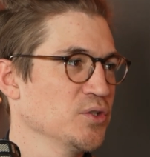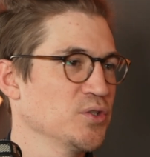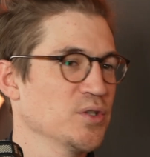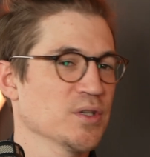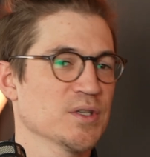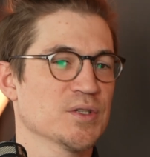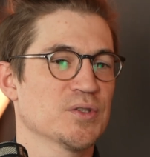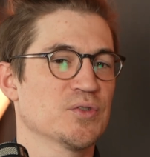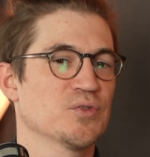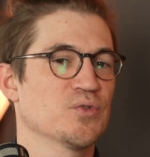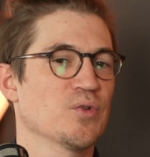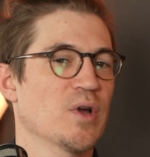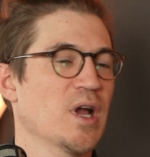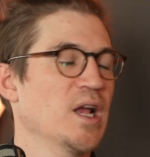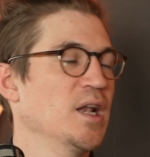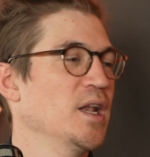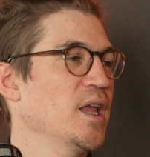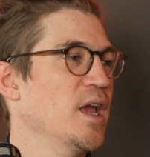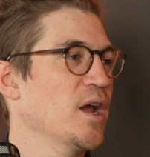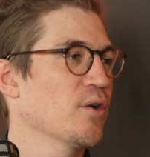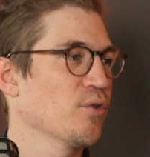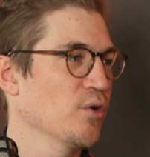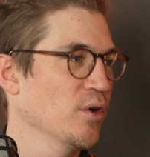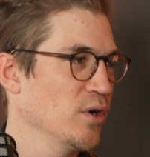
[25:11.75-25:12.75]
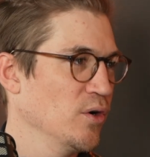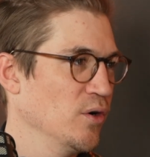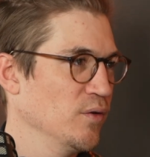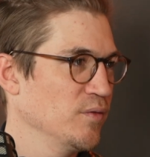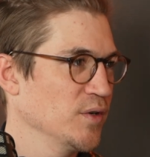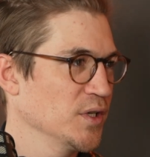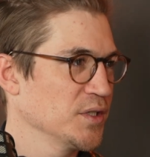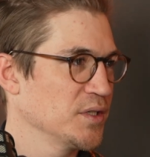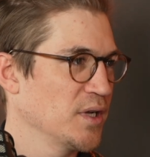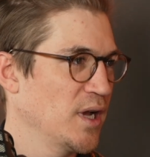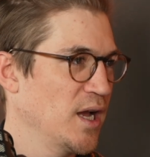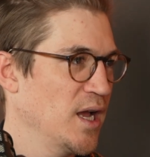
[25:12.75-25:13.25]
just trial error
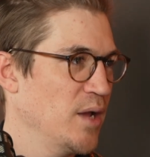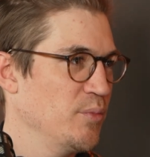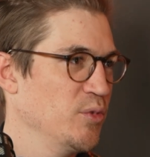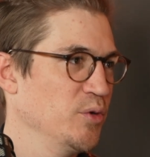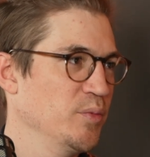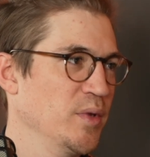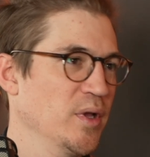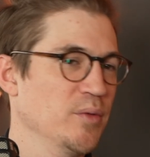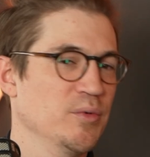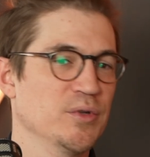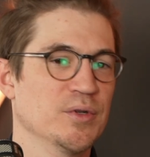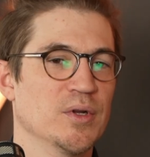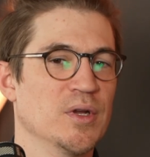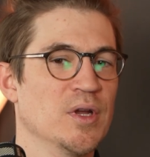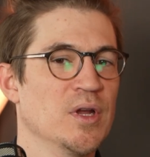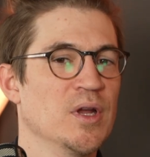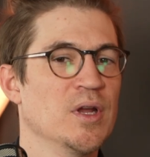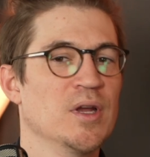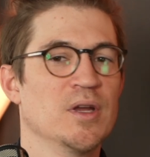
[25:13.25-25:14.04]
over time, and maybe